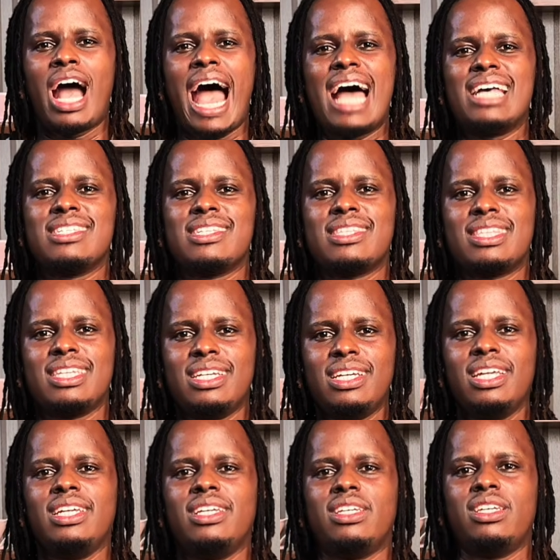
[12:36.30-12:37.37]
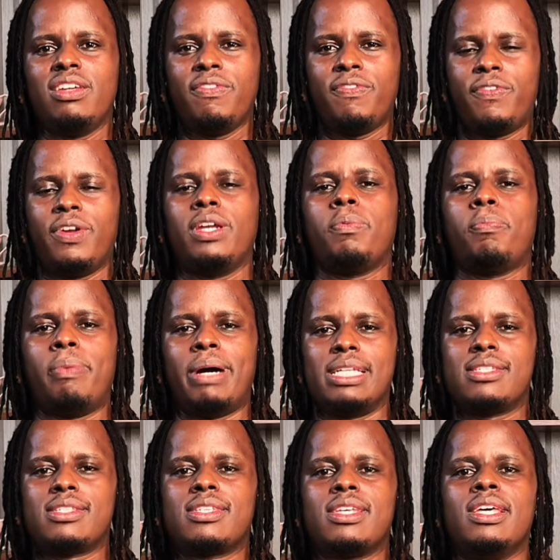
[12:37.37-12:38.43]
has 3 different
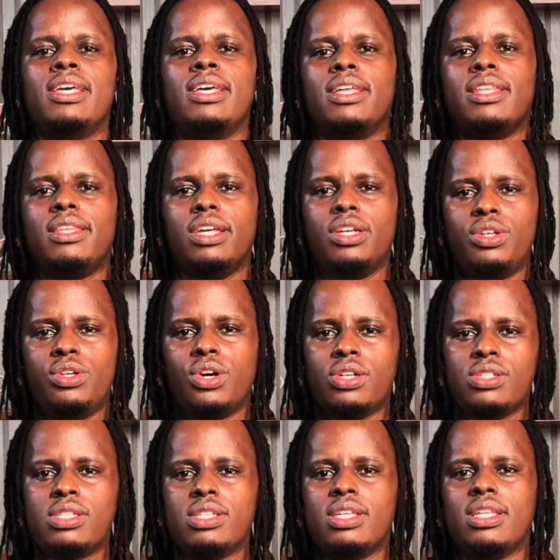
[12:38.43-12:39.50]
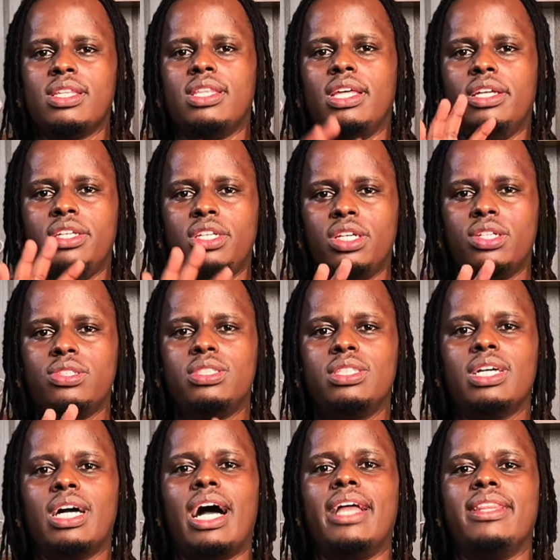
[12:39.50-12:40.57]
parts: the dose, the yield,
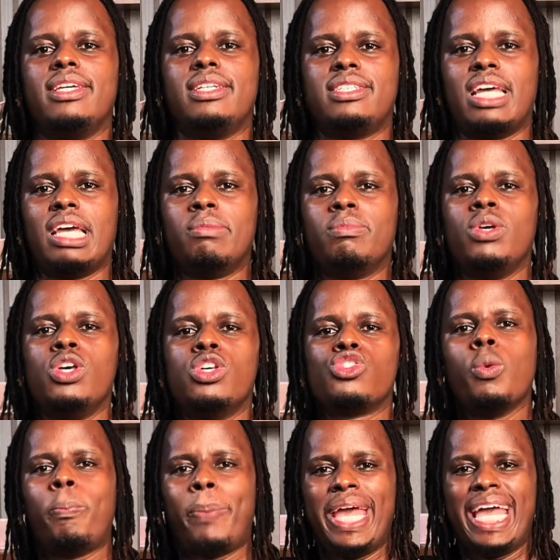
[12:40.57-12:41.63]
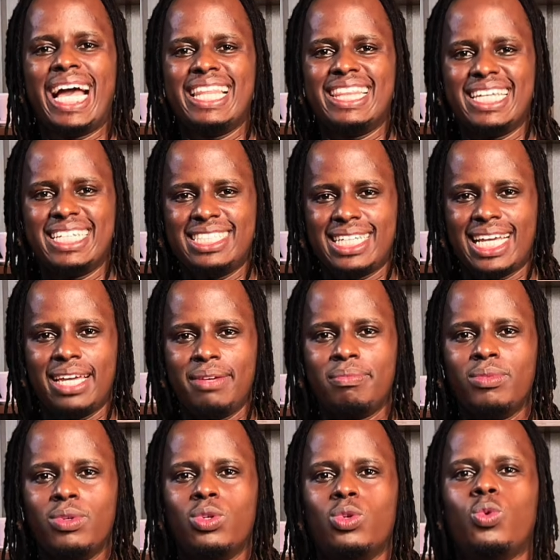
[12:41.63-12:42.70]
and the time. You pair the time
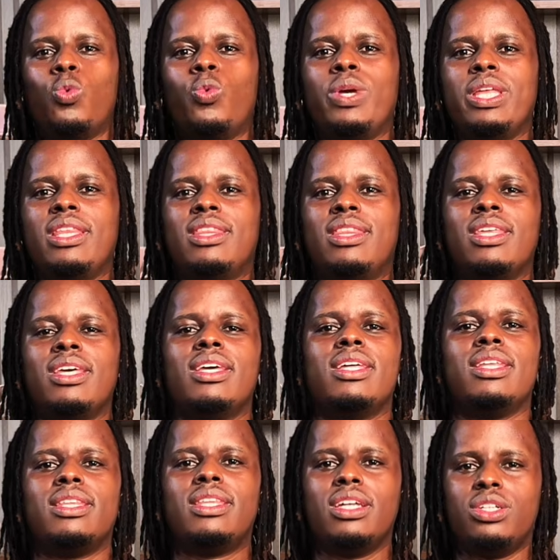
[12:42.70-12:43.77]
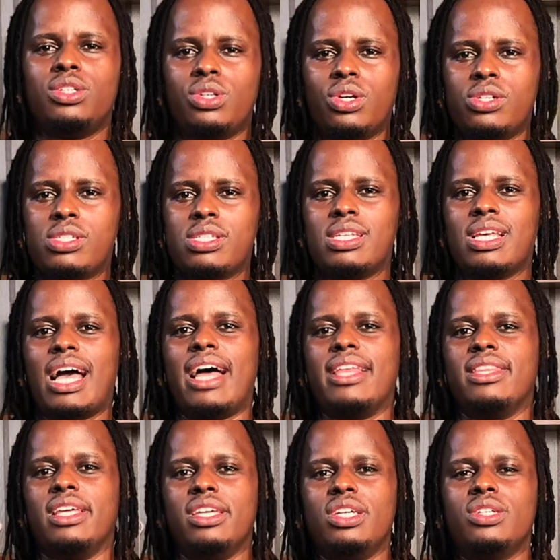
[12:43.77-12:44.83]
with the dose and
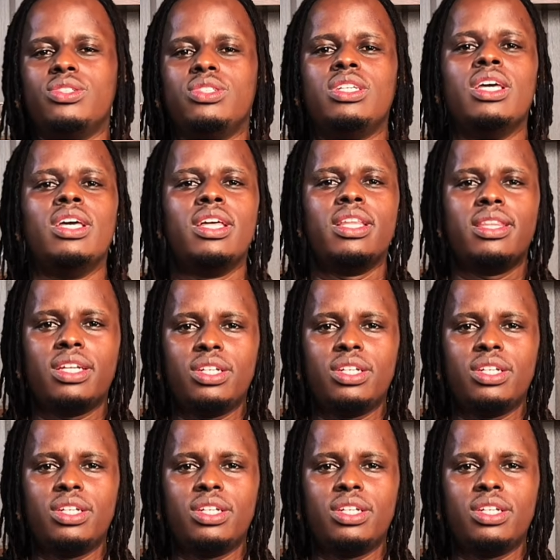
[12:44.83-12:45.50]
the yield. The